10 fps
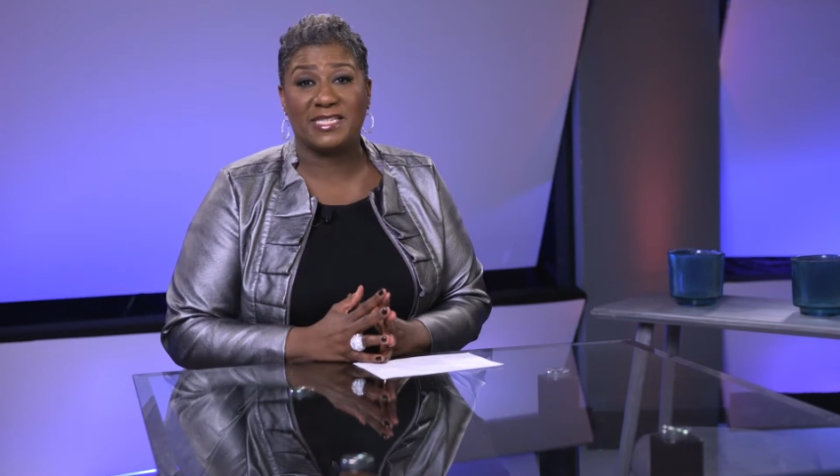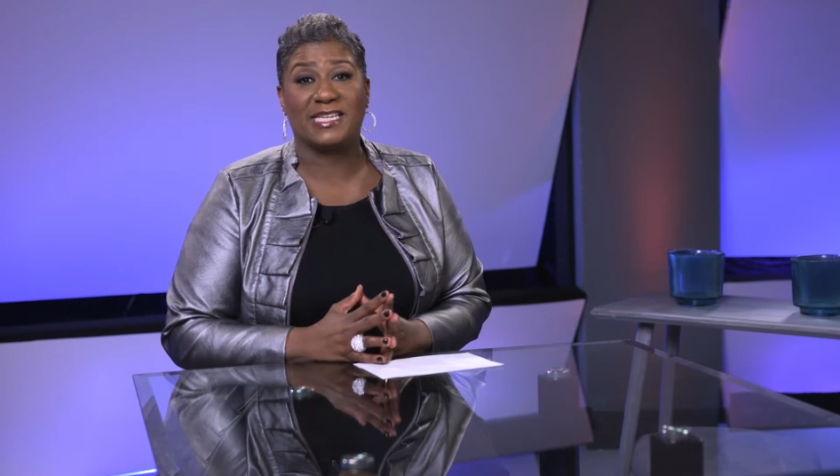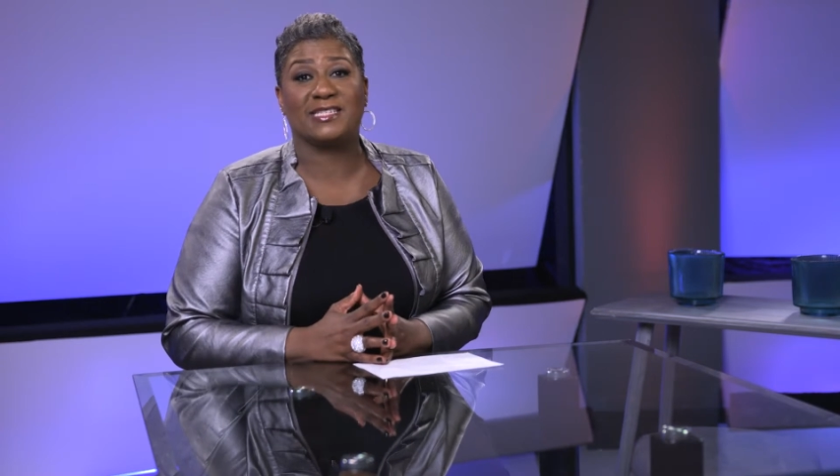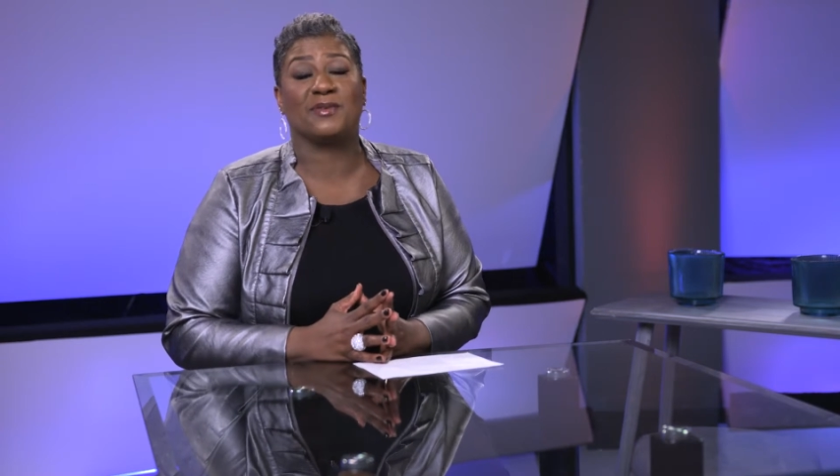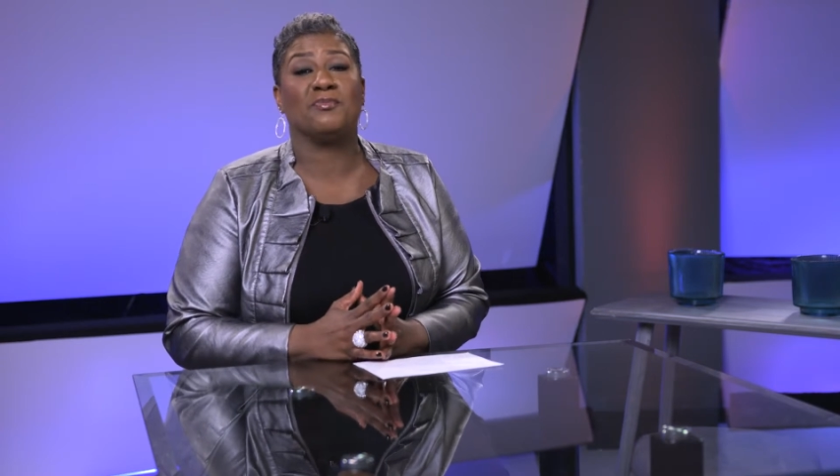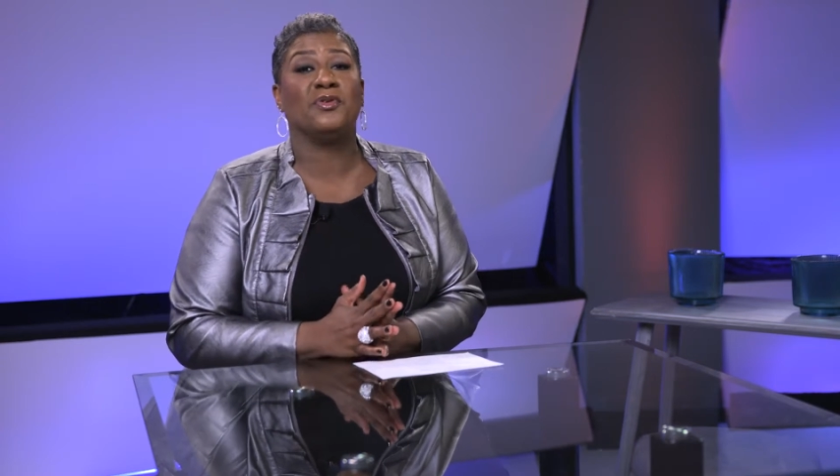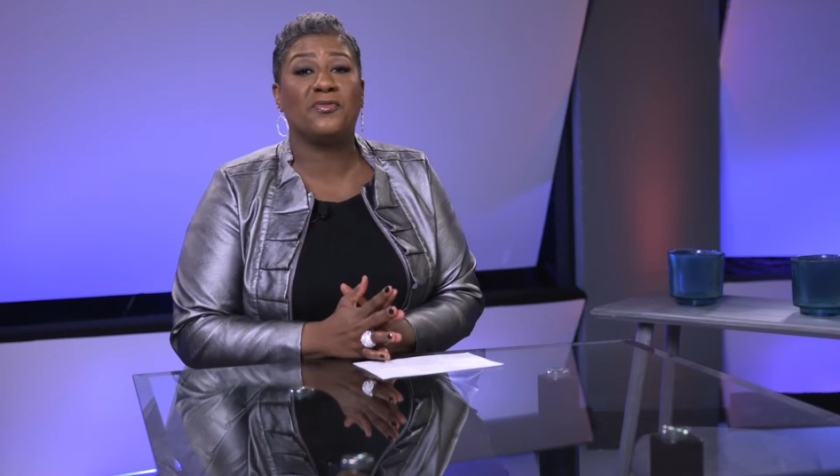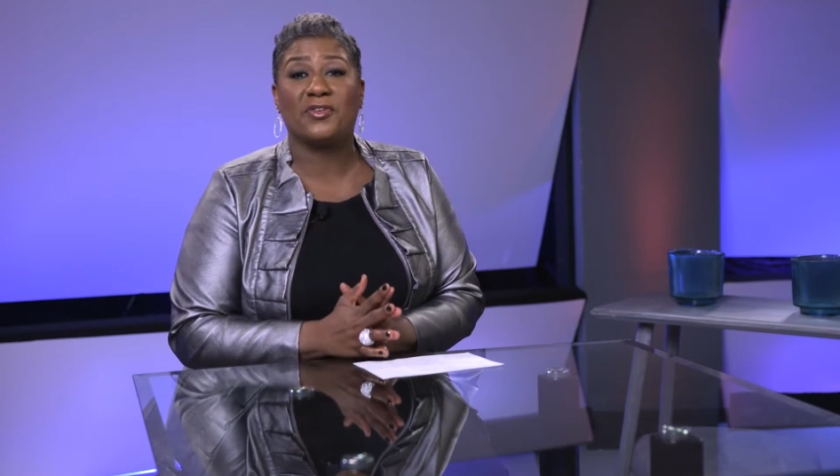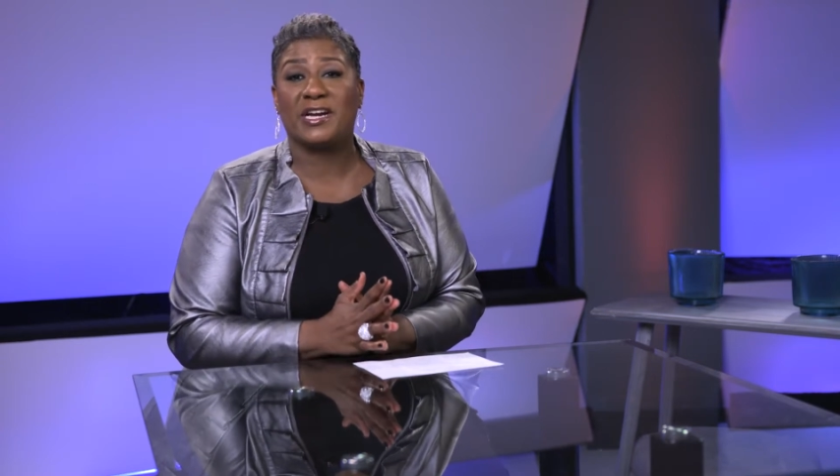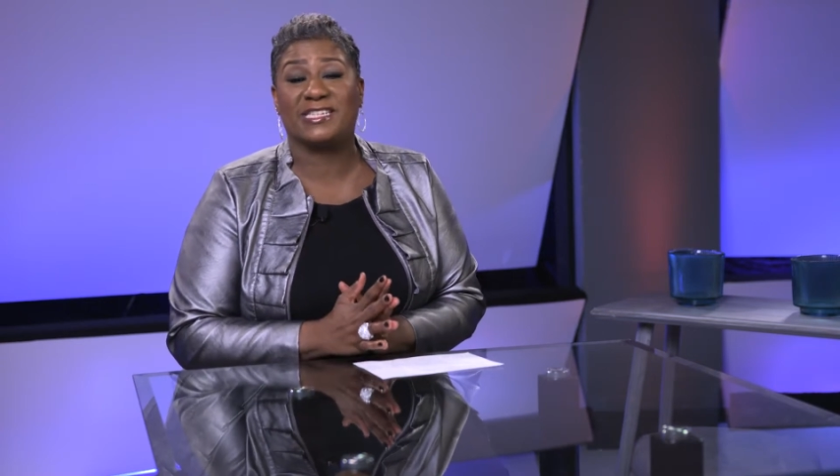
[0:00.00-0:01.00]
He is a
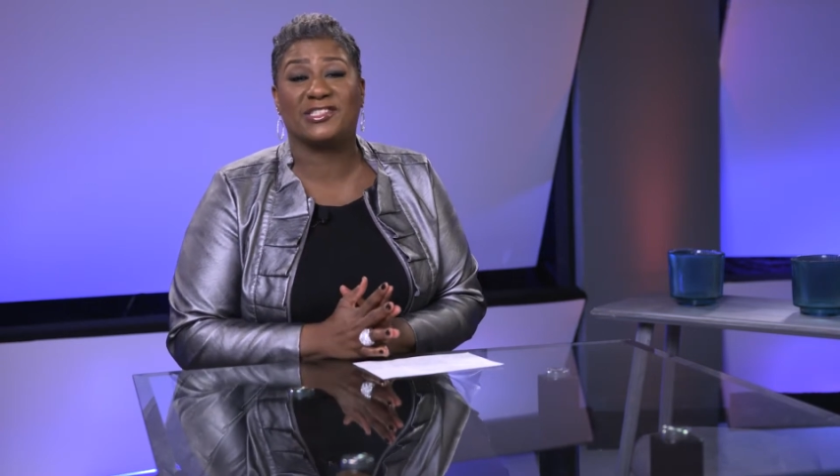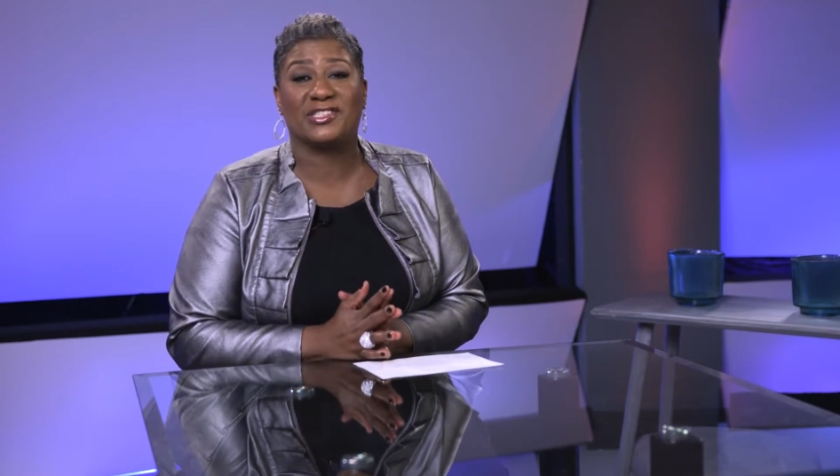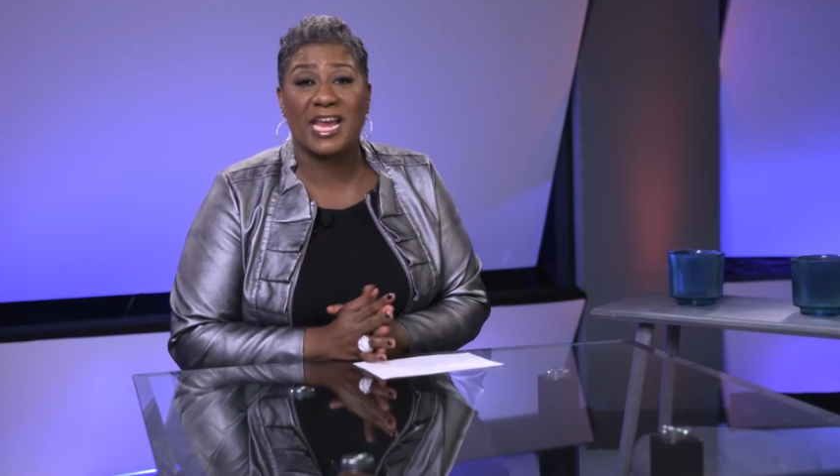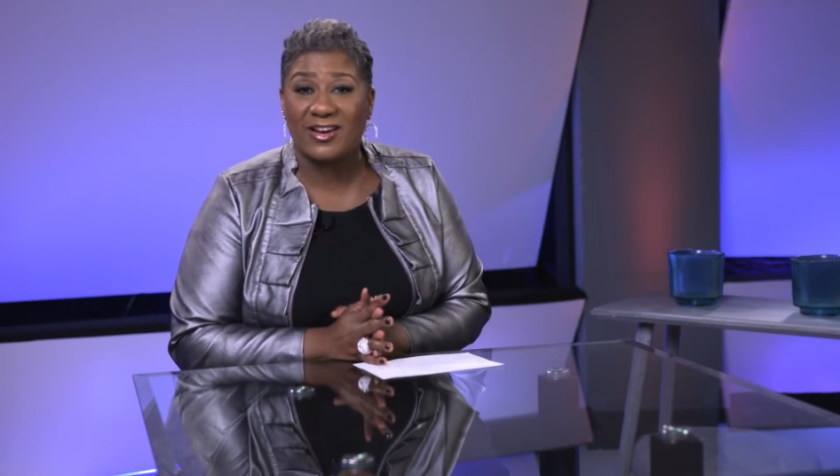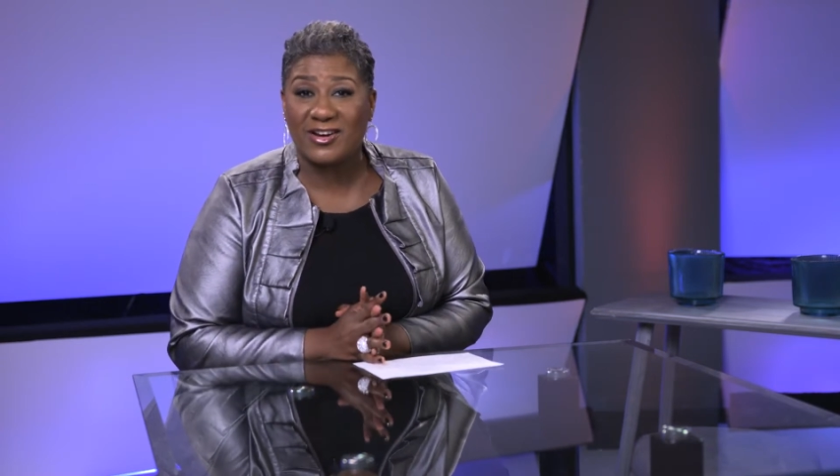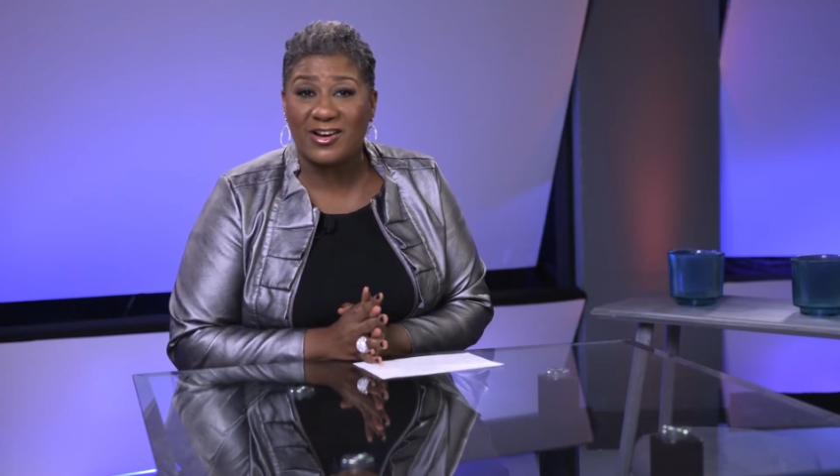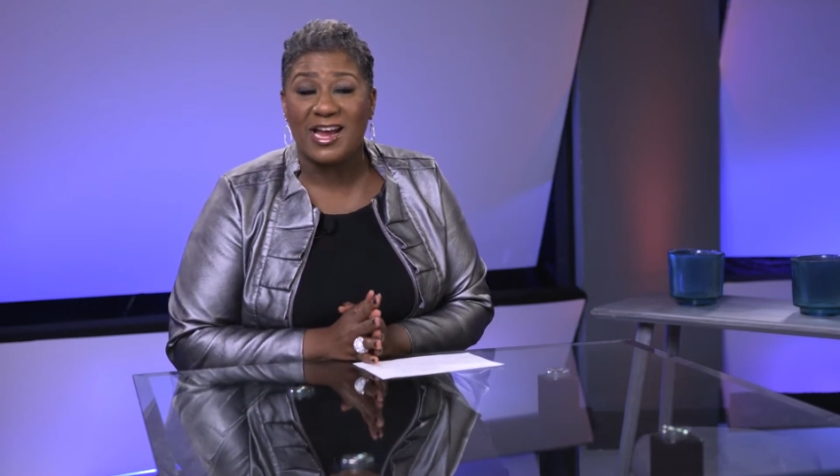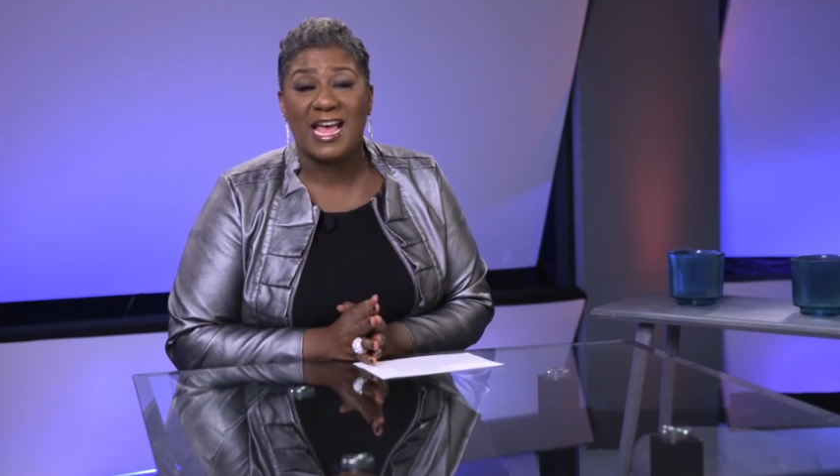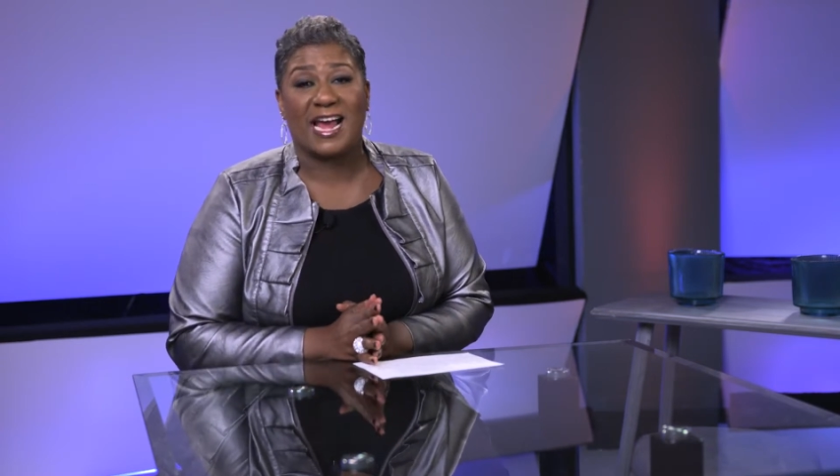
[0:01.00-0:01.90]
mover and shaker,